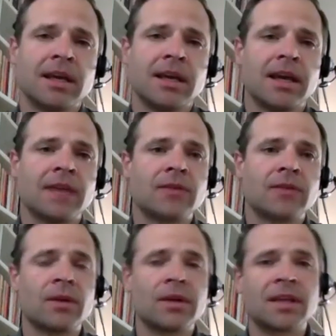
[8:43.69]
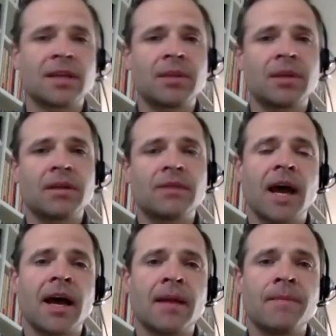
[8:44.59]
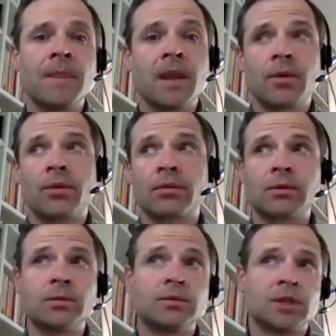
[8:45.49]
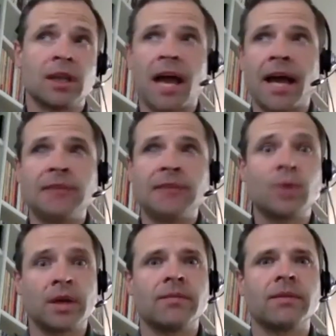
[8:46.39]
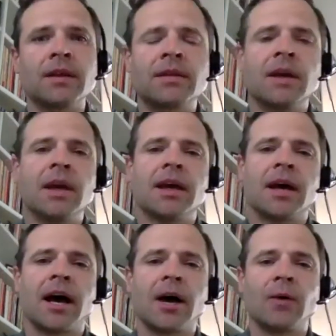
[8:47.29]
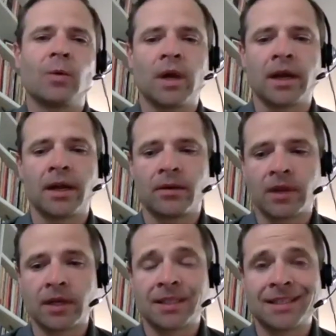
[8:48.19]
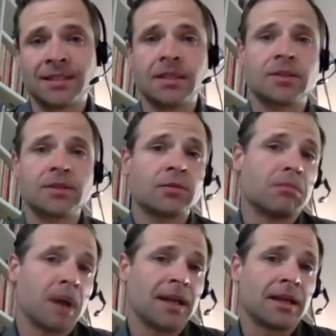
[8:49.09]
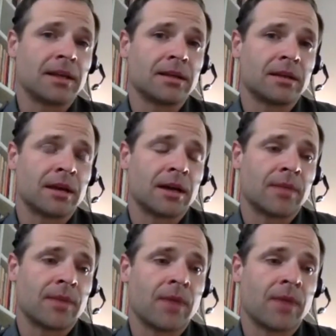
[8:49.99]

Mm-hmm. And mm. so there is a period of time through July 25th uh, where there's additional money uh,